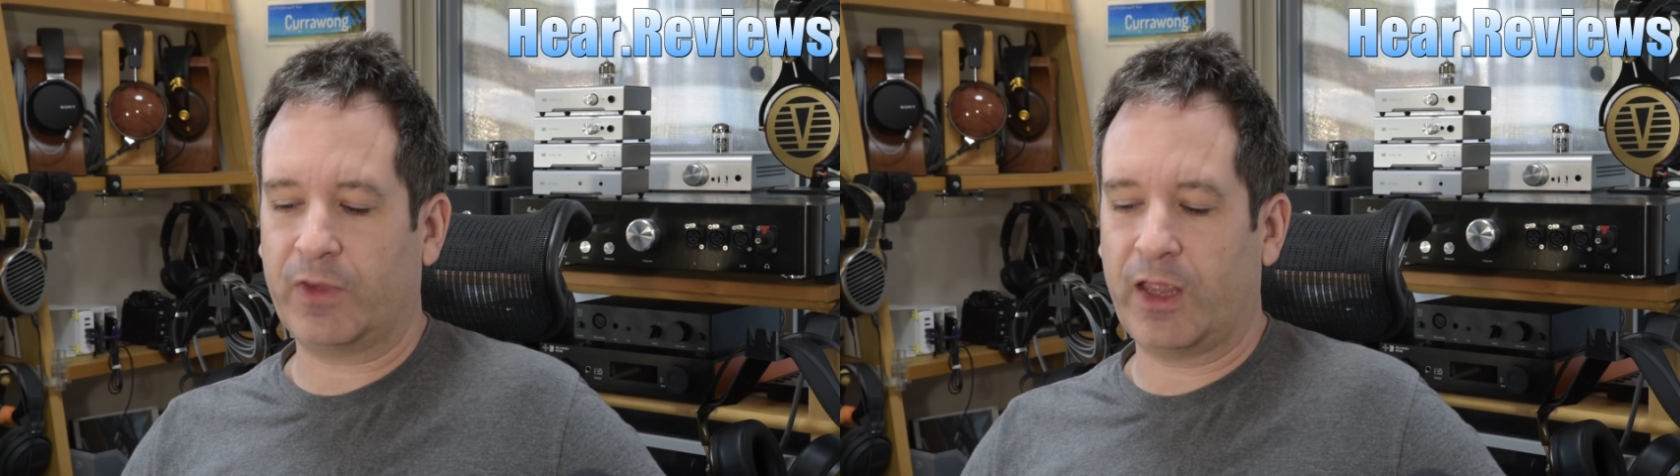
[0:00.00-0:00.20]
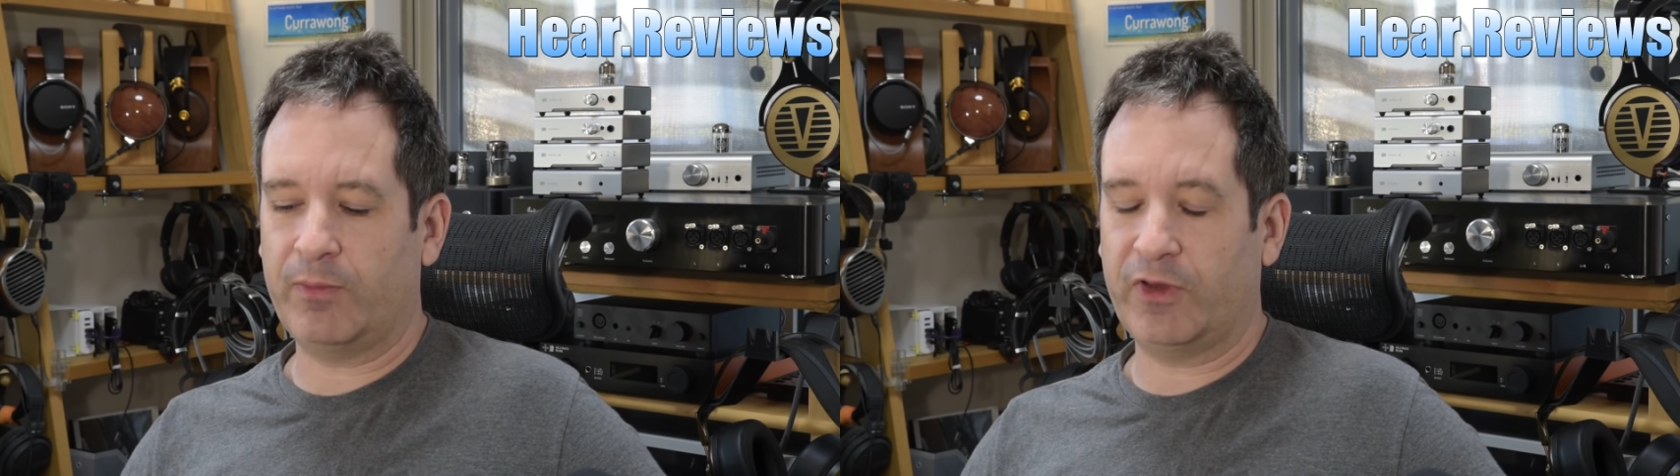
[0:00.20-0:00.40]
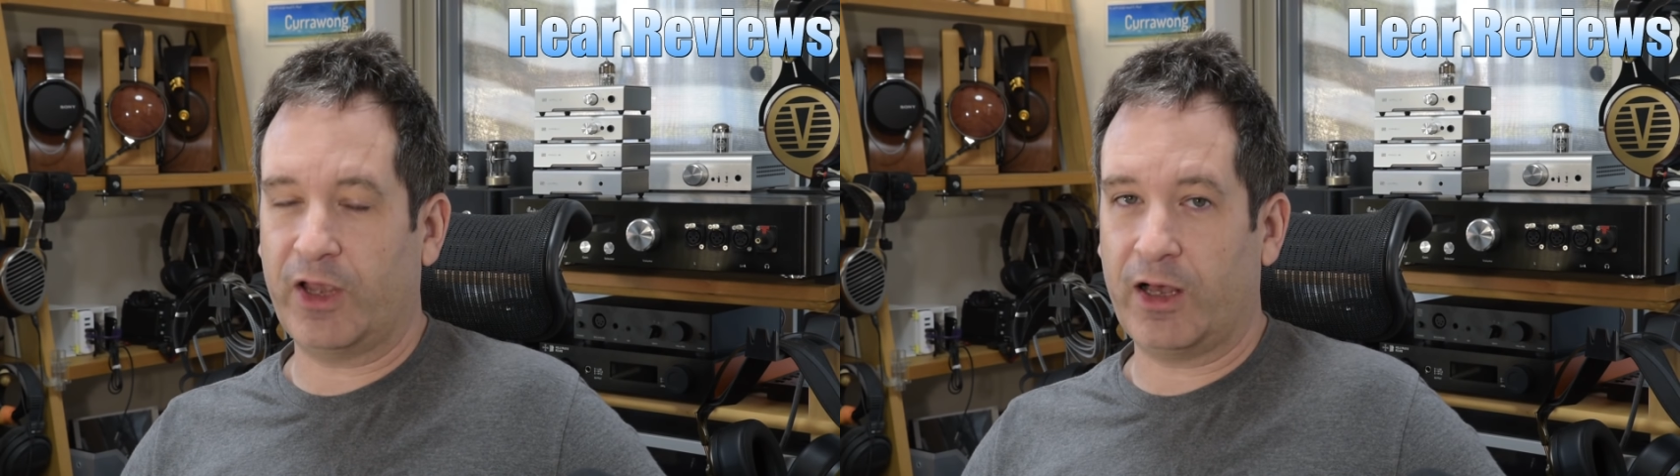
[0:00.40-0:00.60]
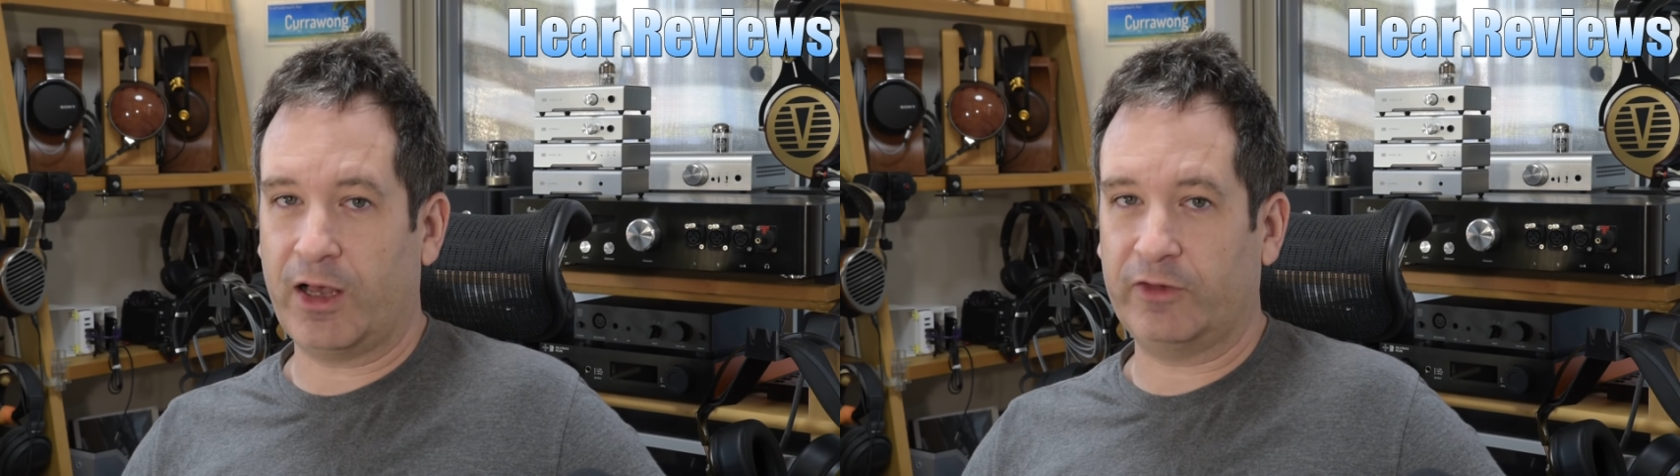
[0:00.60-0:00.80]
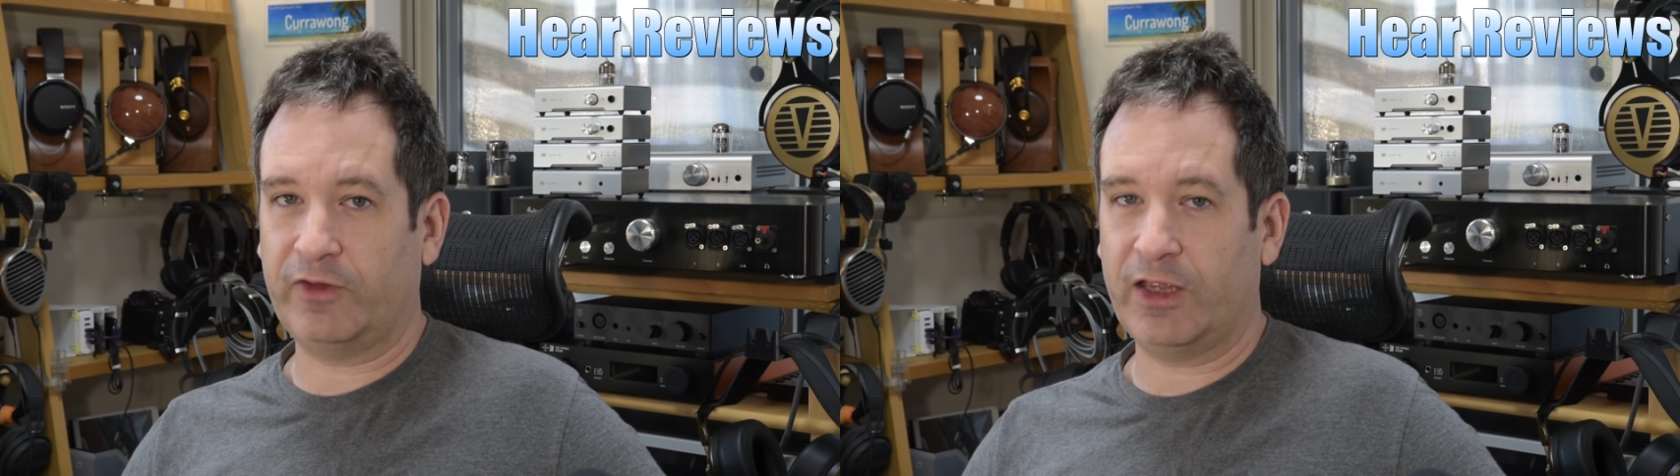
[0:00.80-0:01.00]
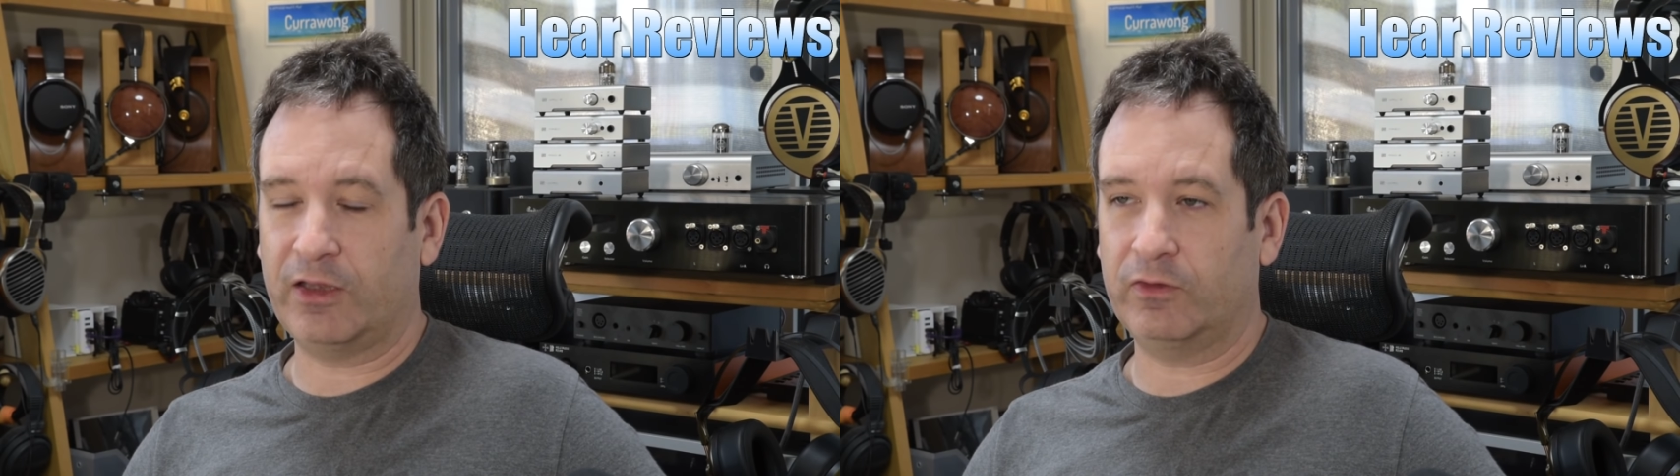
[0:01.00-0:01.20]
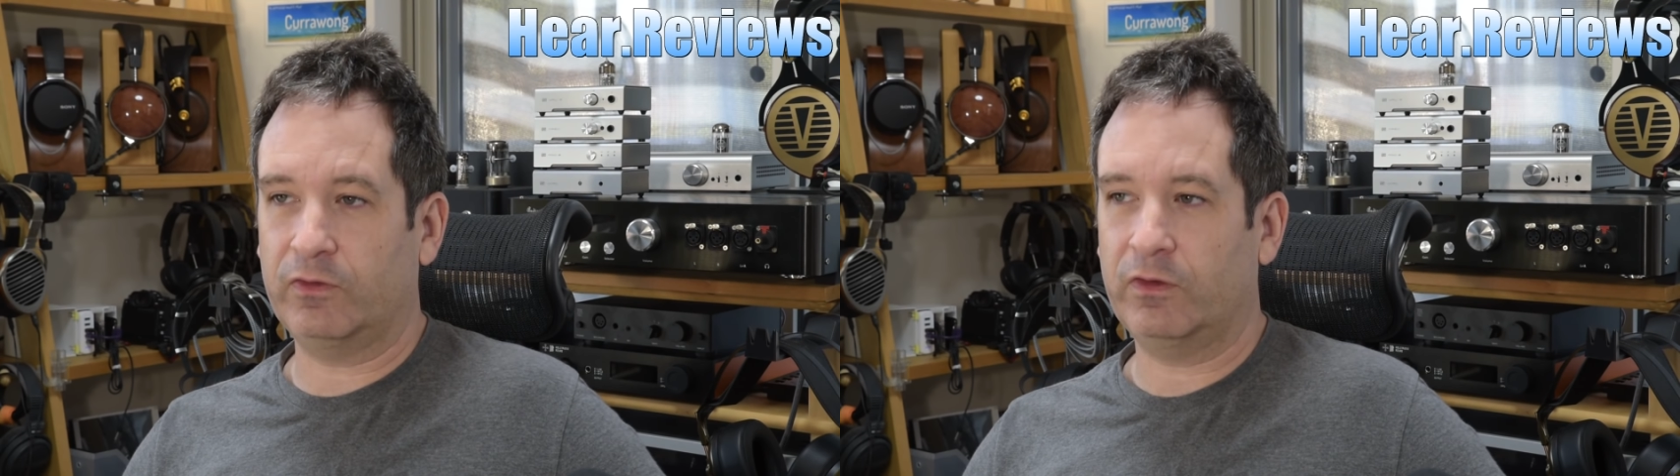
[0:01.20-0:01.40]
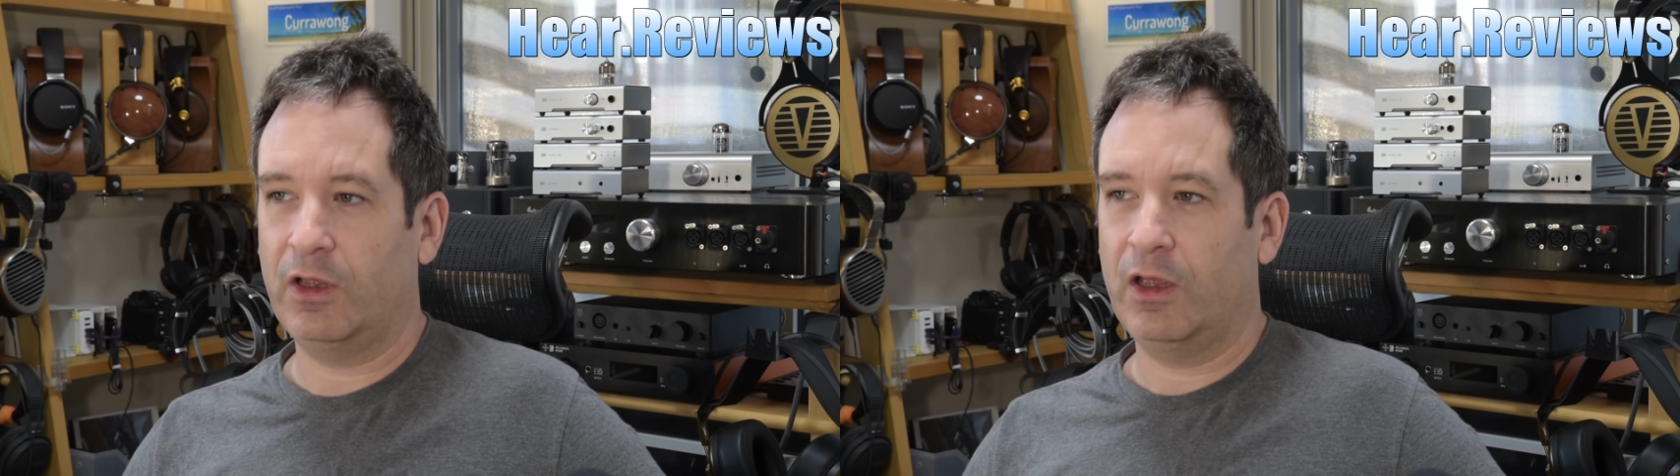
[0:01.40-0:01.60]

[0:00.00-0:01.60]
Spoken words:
R10s.